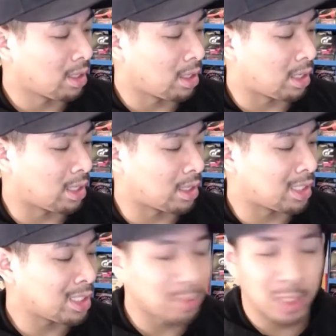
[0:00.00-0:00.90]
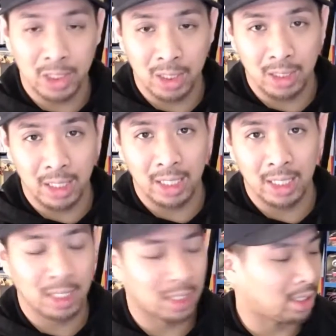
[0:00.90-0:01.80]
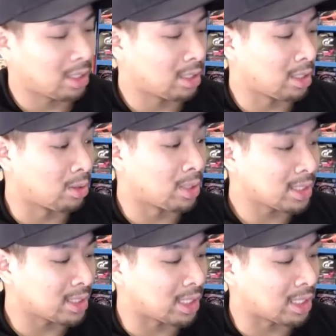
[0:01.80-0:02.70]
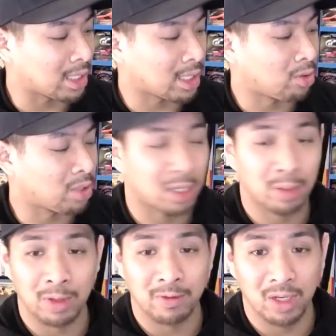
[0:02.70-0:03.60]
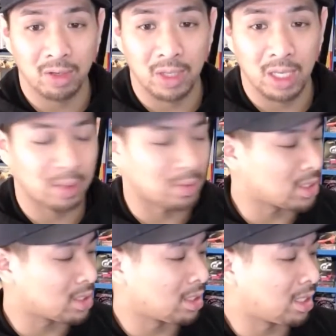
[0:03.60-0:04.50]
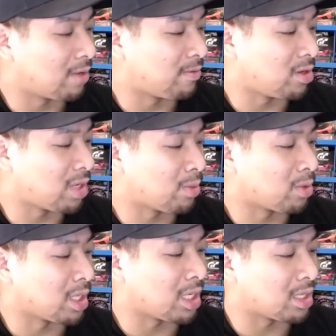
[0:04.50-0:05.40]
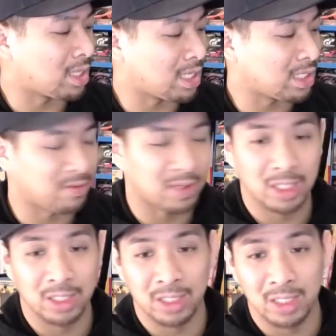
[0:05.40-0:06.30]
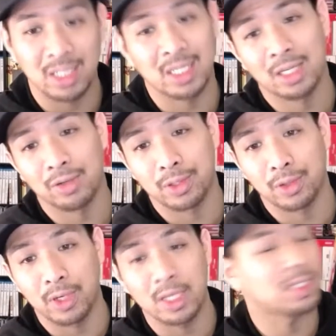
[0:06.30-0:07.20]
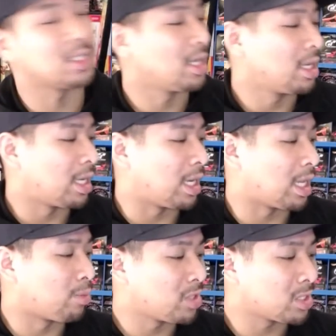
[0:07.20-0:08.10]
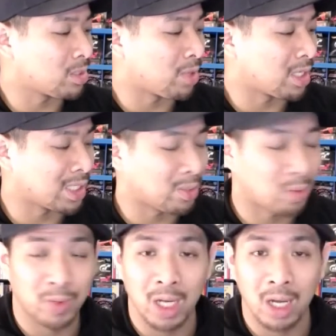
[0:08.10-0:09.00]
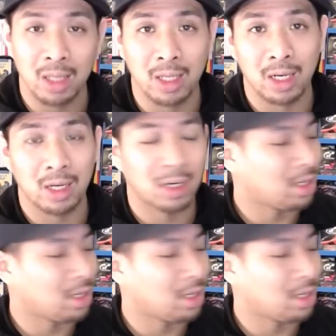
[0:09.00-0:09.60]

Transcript: And they did mention in their listing that there were going to be video games and video game related things, vintage Nintendo toys, and I'm really surprised that when we got there,